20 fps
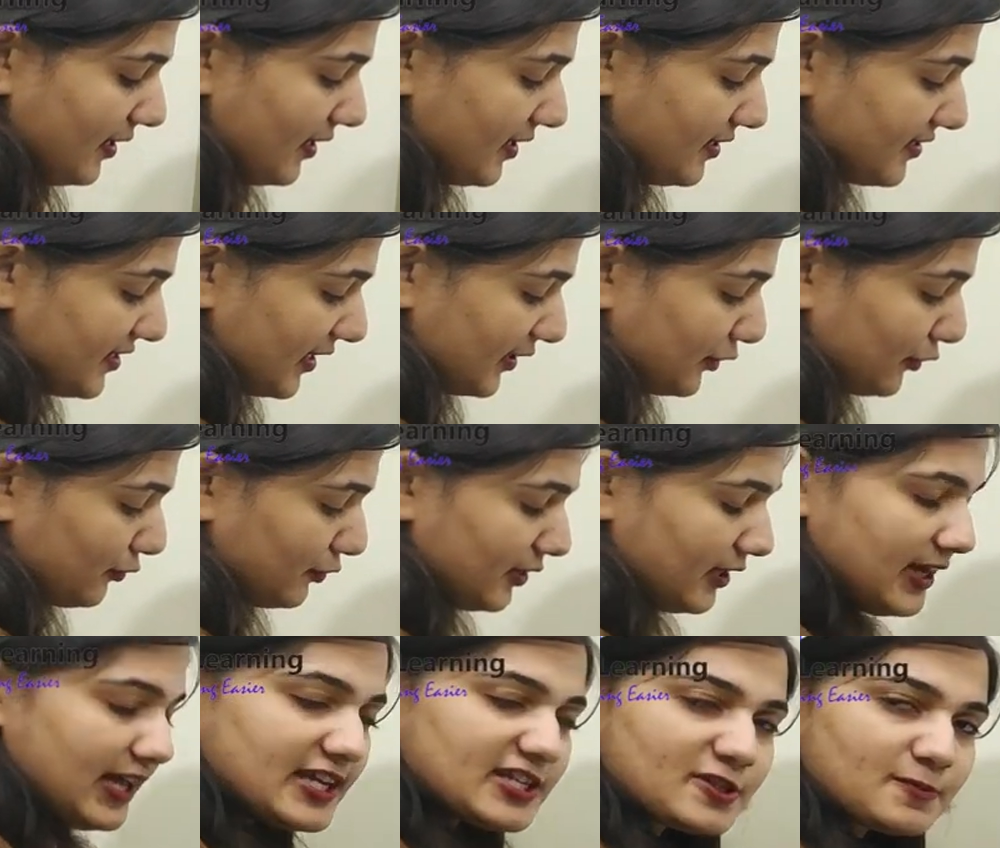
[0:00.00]
in
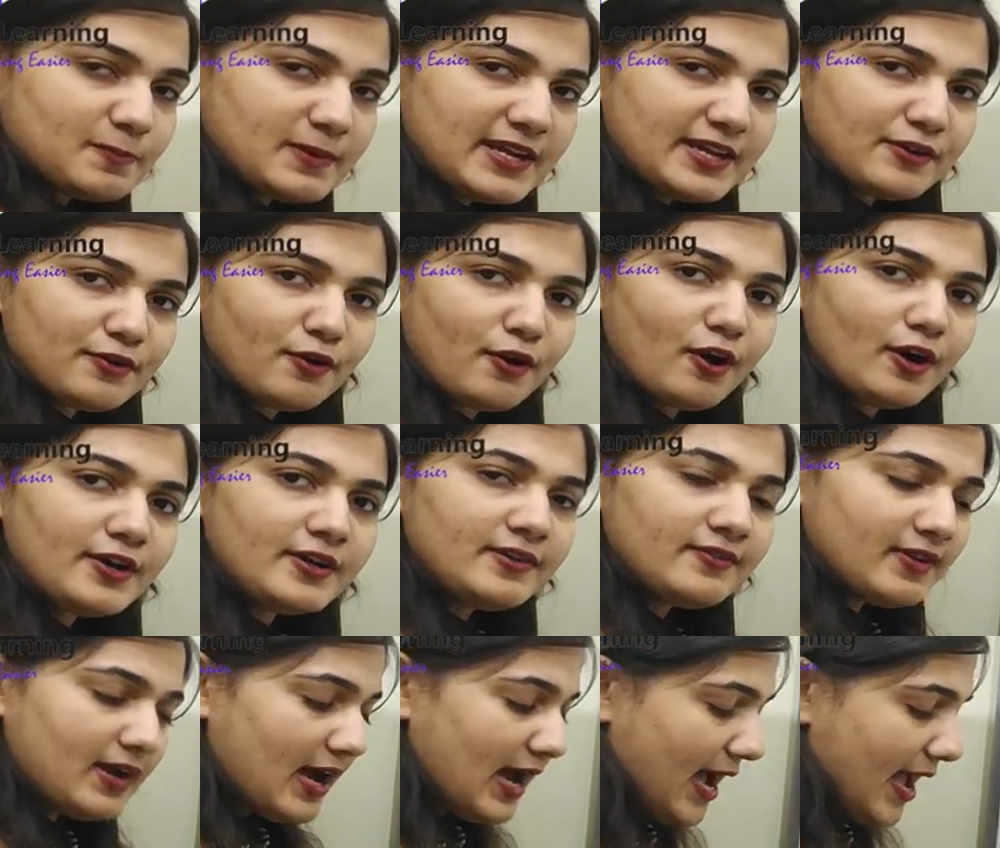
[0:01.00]
sectoral H-plane horn,
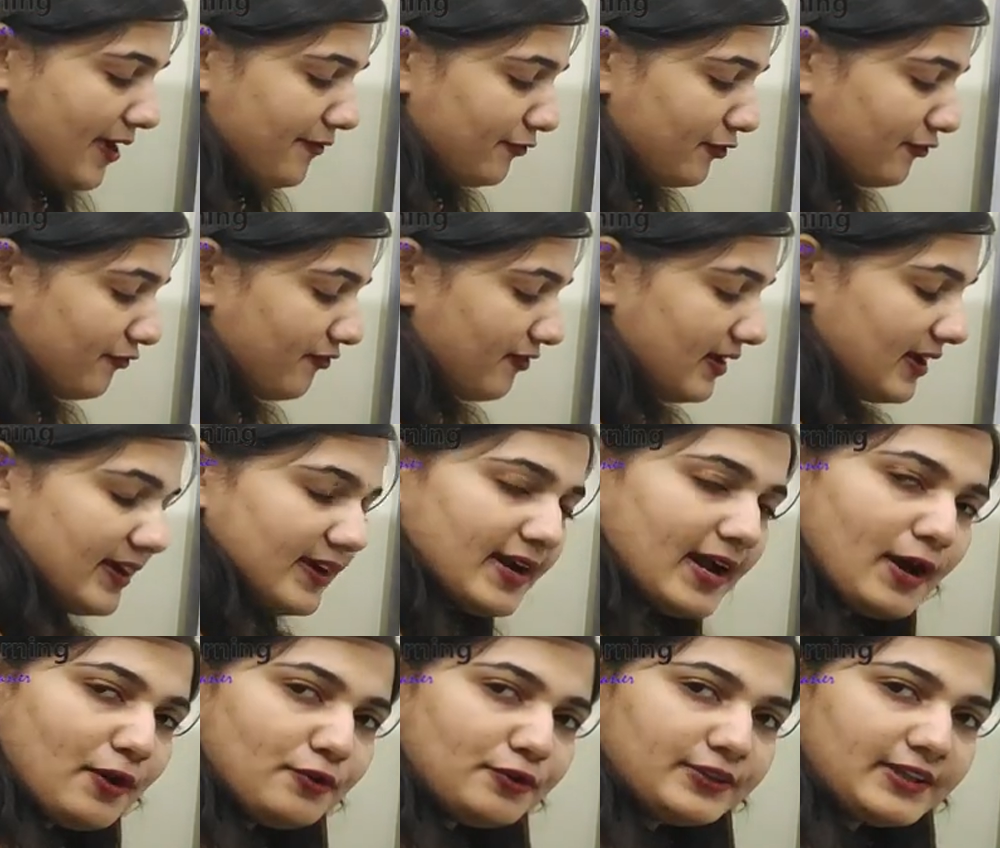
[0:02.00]
I would flare
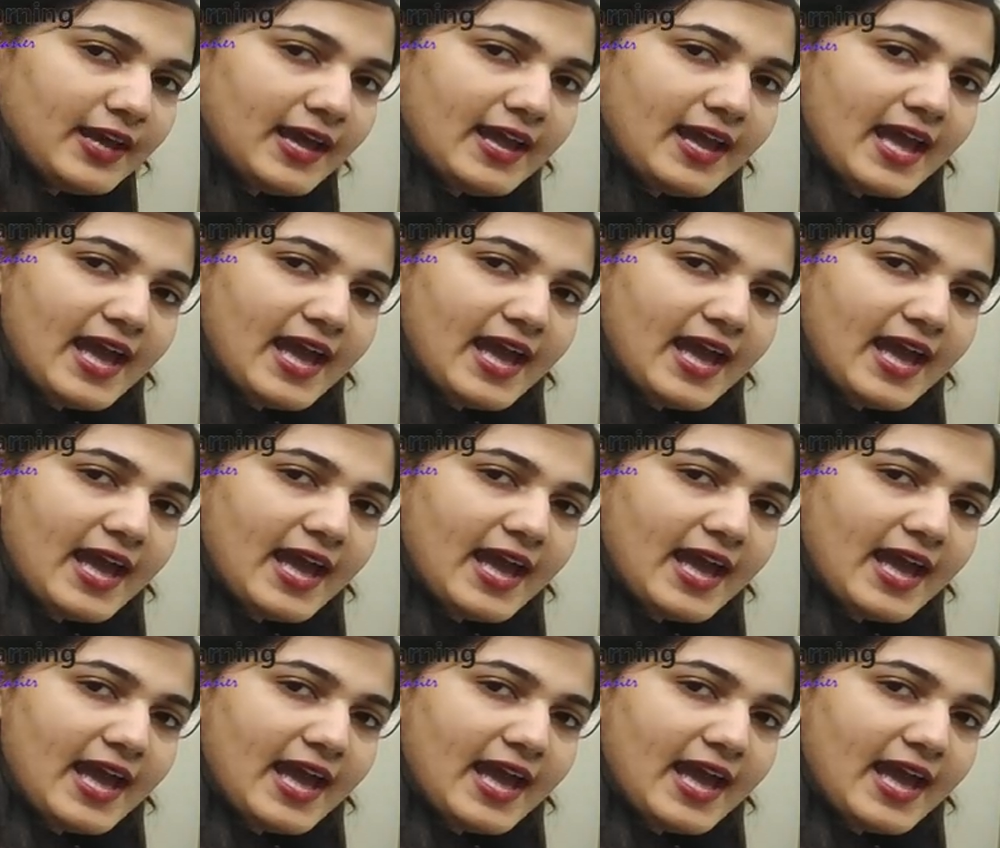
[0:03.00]
out the